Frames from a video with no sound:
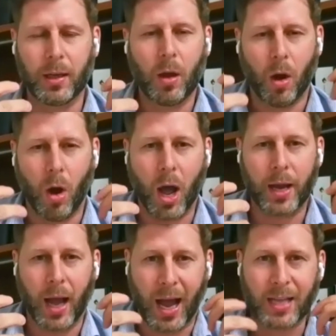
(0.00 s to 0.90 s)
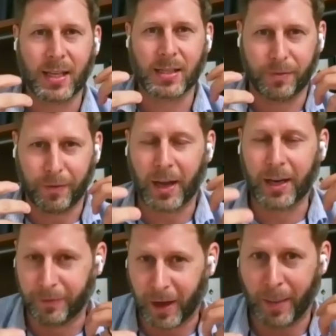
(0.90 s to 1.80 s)
on us as a fund
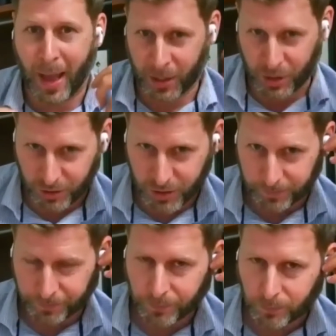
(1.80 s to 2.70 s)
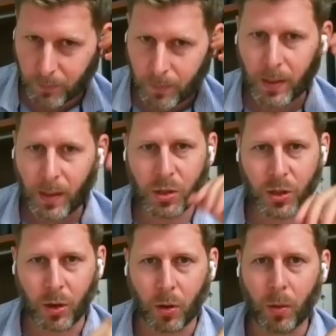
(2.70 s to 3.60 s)
and fund managers.
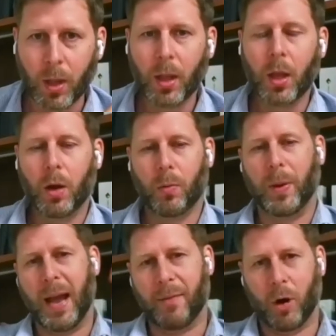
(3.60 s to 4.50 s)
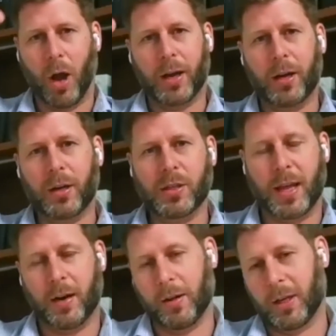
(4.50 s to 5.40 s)
So we have our auditors
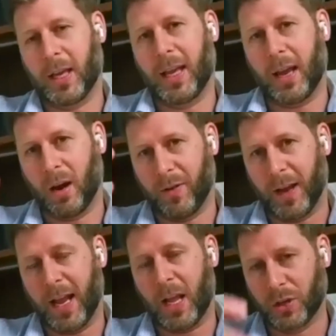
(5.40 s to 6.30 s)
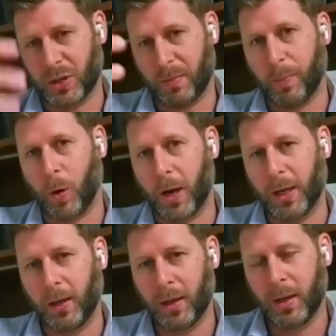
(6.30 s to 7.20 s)
that are looking at our financials and
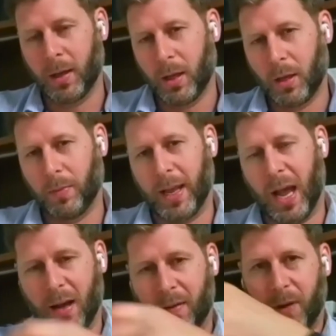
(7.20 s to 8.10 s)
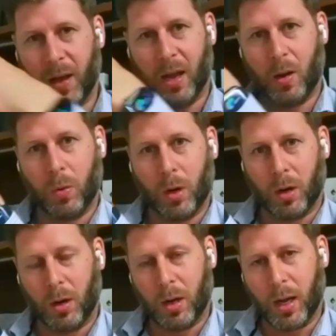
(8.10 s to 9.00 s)
reporting. We have
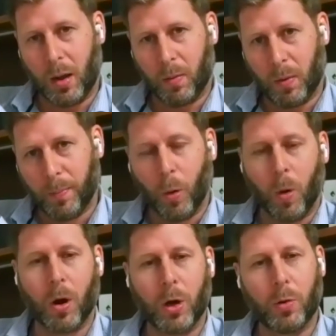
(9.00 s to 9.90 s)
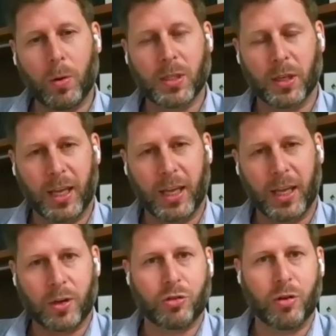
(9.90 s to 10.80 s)
our board who is looking
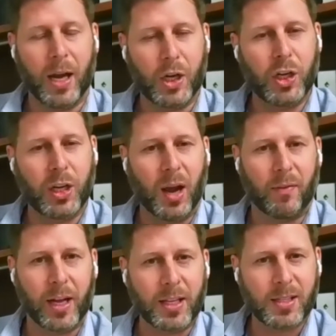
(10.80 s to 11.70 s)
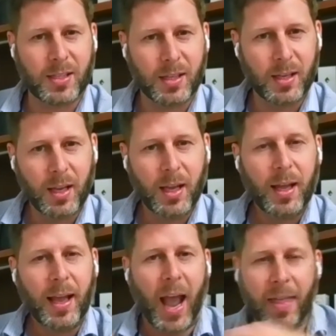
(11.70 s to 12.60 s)
at our strategy and governance.
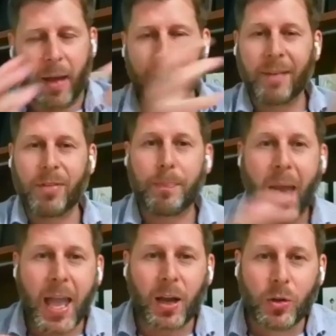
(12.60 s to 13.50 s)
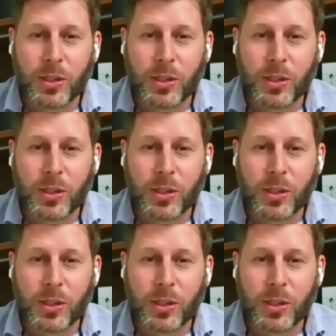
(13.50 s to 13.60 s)
And then we have the bank who's